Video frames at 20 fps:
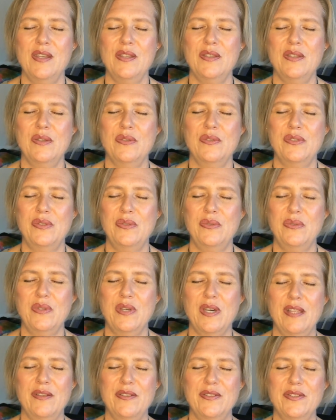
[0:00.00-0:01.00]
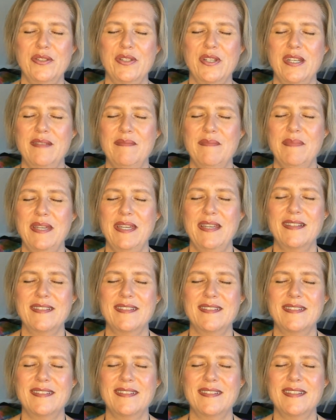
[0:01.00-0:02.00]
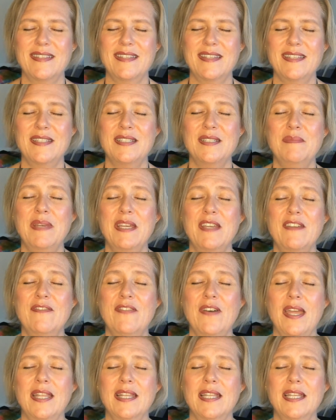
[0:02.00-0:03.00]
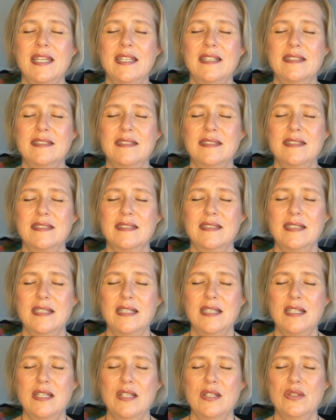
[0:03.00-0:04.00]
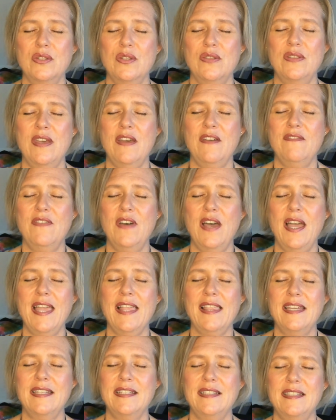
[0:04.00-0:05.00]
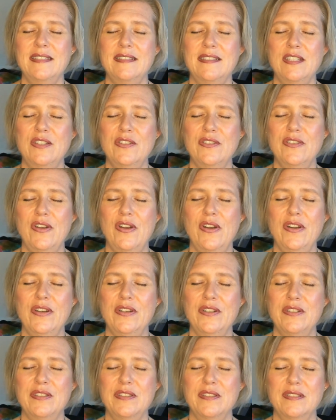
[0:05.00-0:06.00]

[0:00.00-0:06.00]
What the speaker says: Those two colors are going to mix and to make violet. So that violet is in your heart.